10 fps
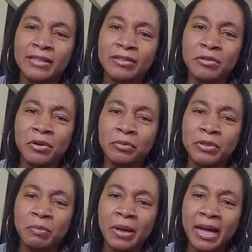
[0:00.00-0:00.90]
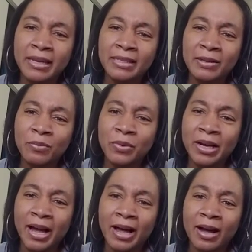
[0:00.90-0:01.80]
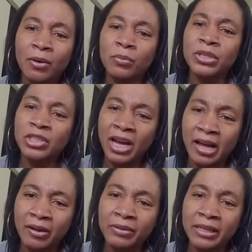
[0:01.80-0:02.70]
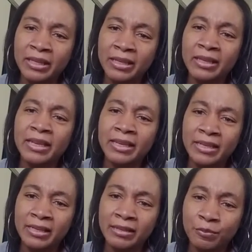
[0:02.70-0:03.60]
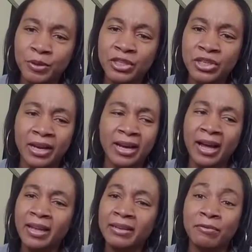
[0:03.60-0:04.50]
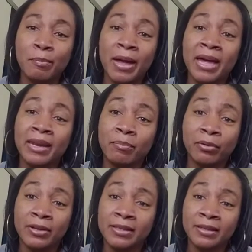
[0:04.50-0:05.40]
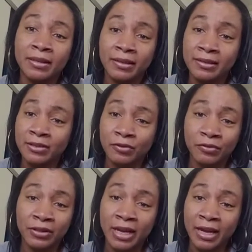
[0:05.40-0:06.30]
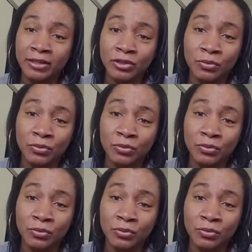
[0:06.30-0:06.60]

you know, demanding with Kyle, which Kyle needed. He needed to be checked. I ain't even mad at President Hunter for that,